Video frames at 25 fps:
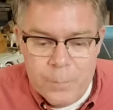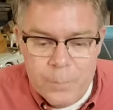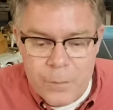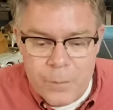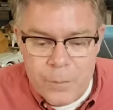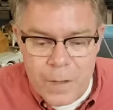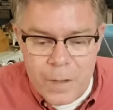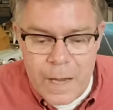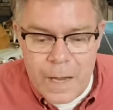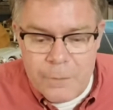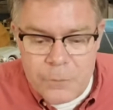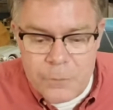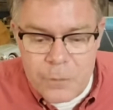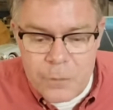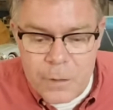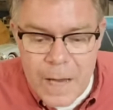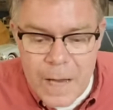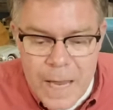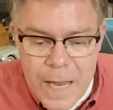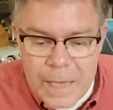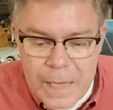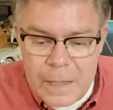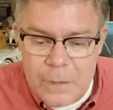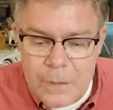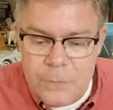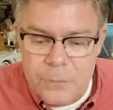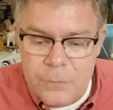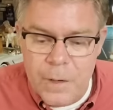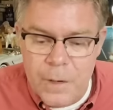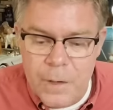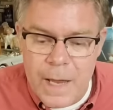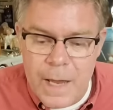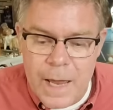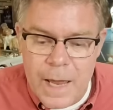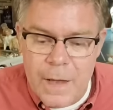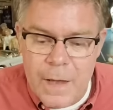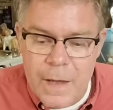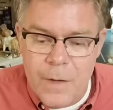After hanging for a
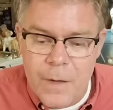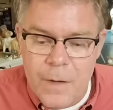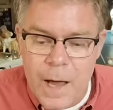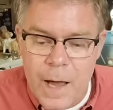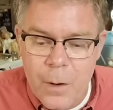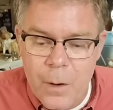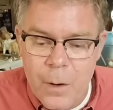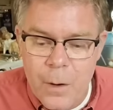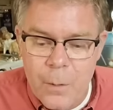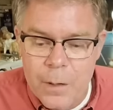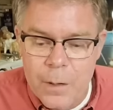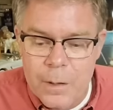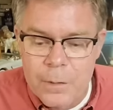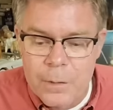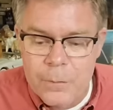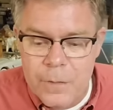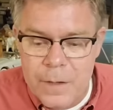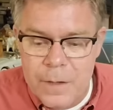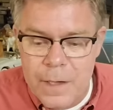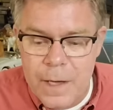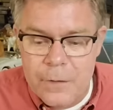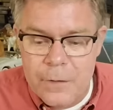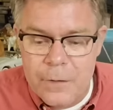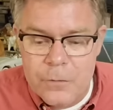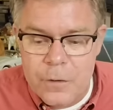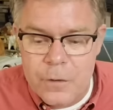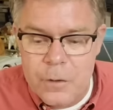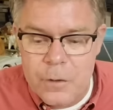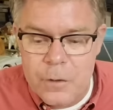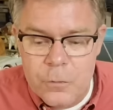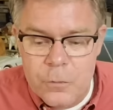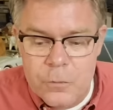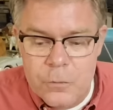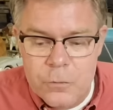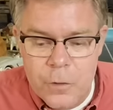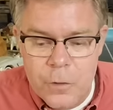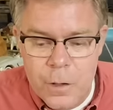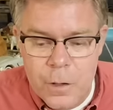half hour, the
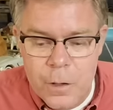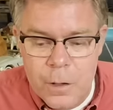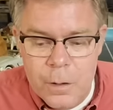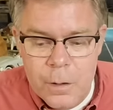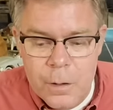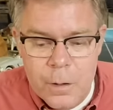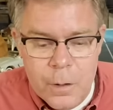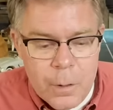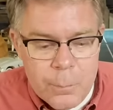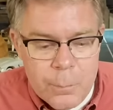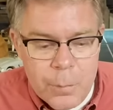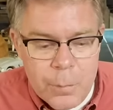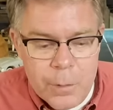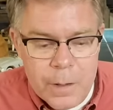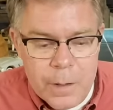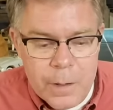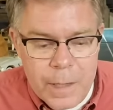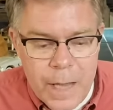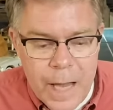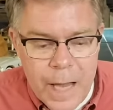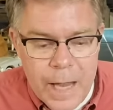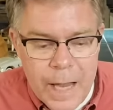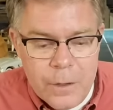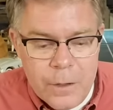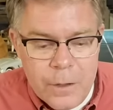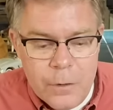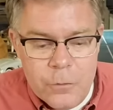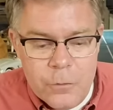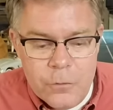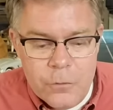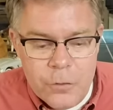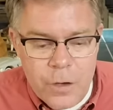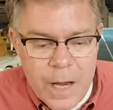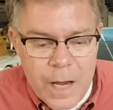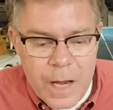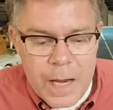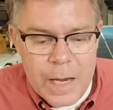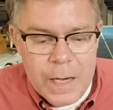executioner put an iron
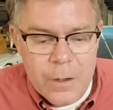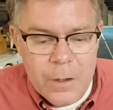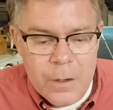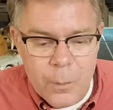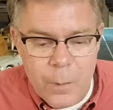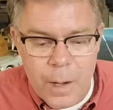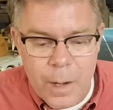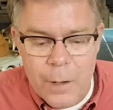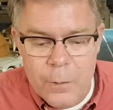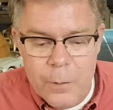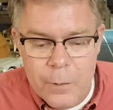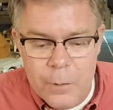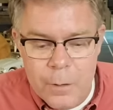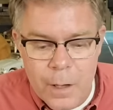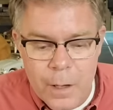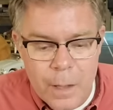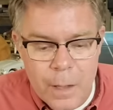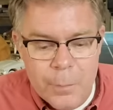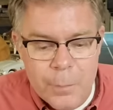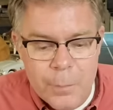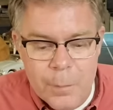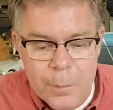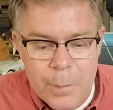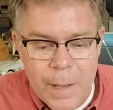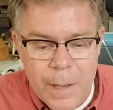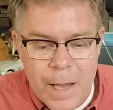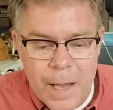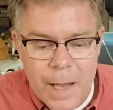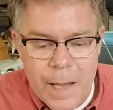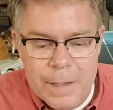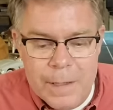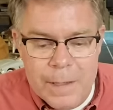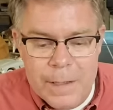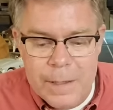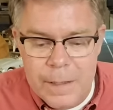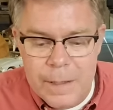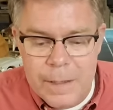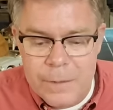chain around her upper
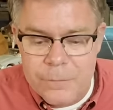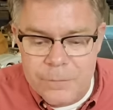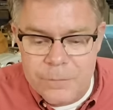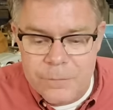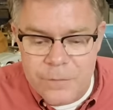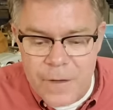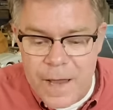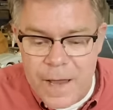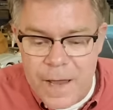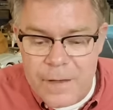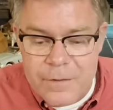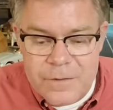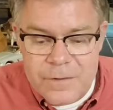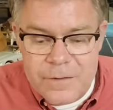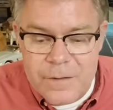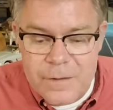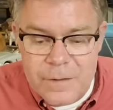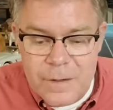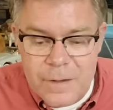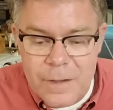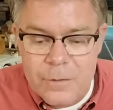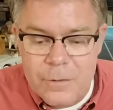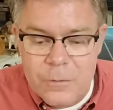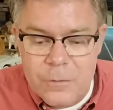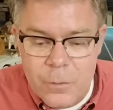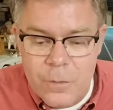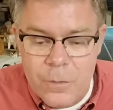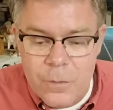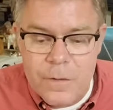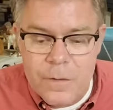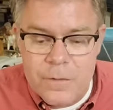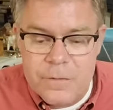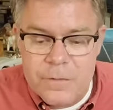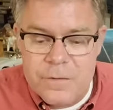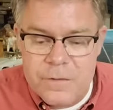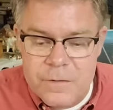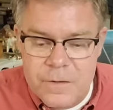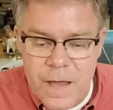body and fastened it to the
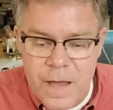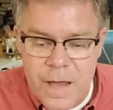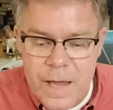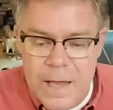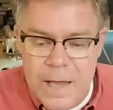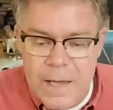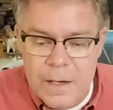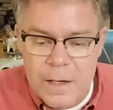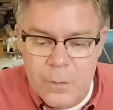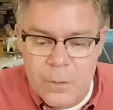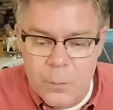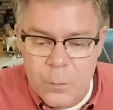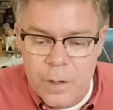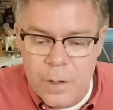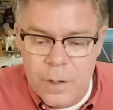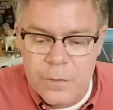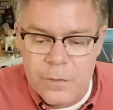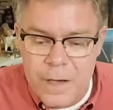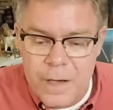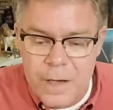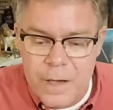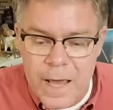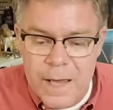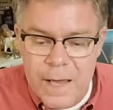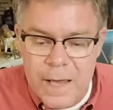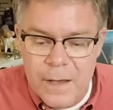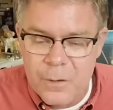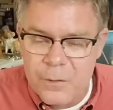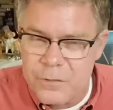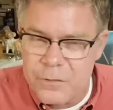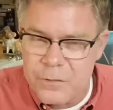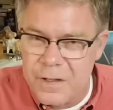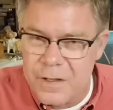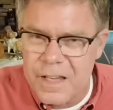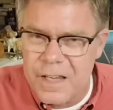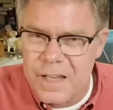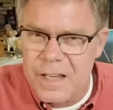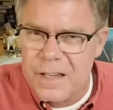stake with nails.
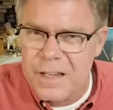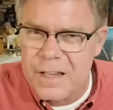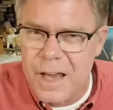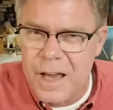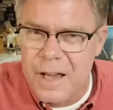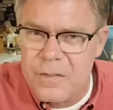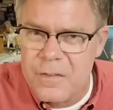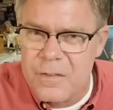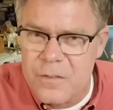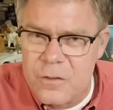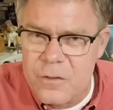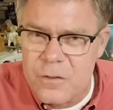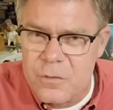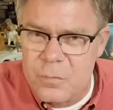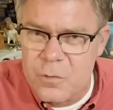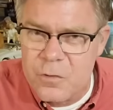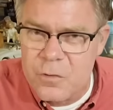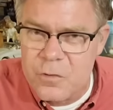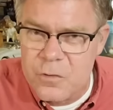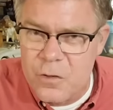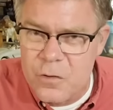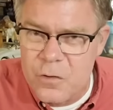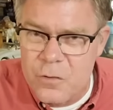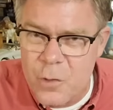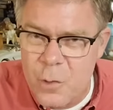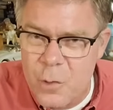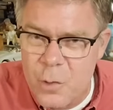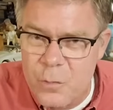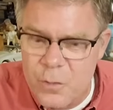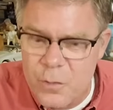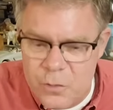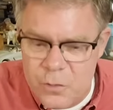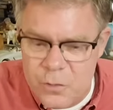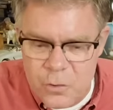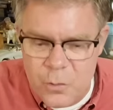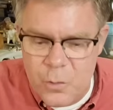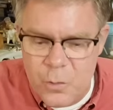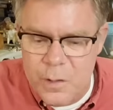Again, guys, this was just
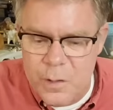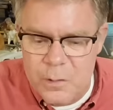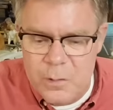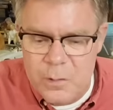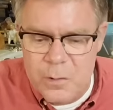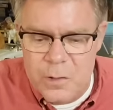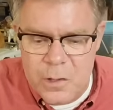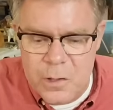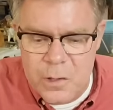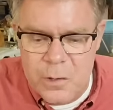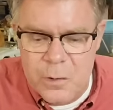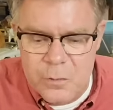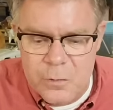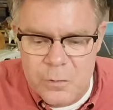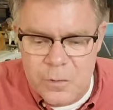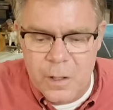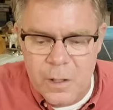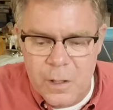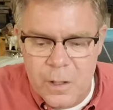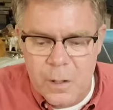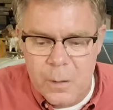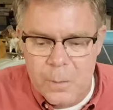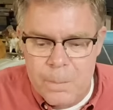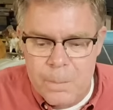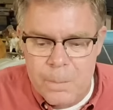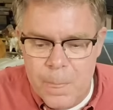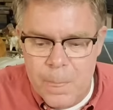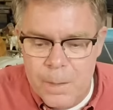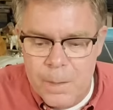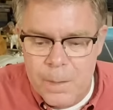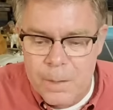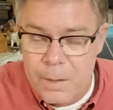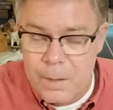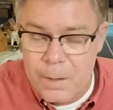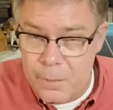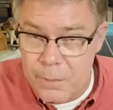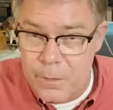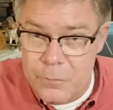over 200 years ago,
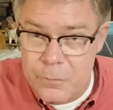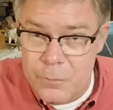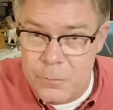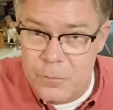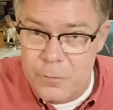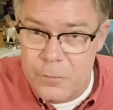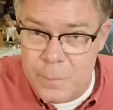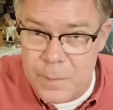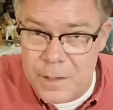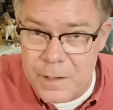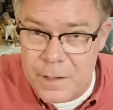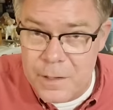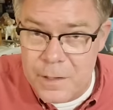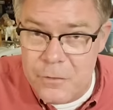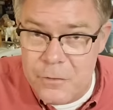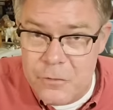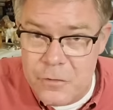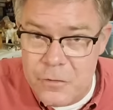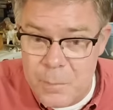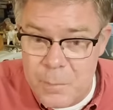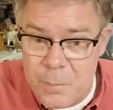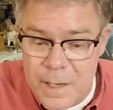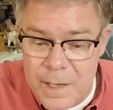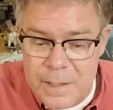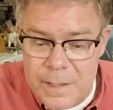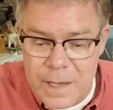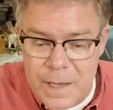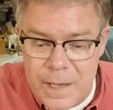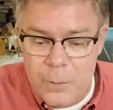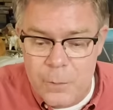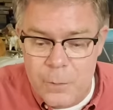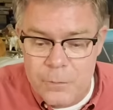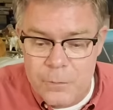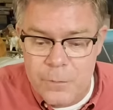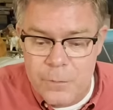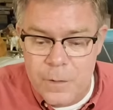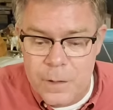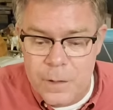and this was because she made
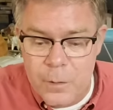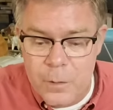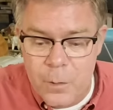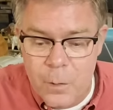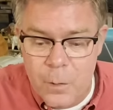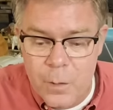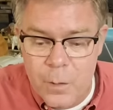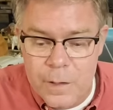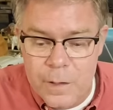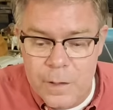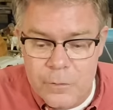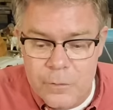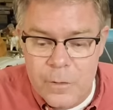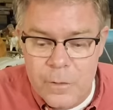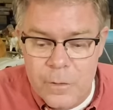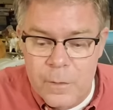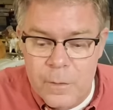counterfeit coins.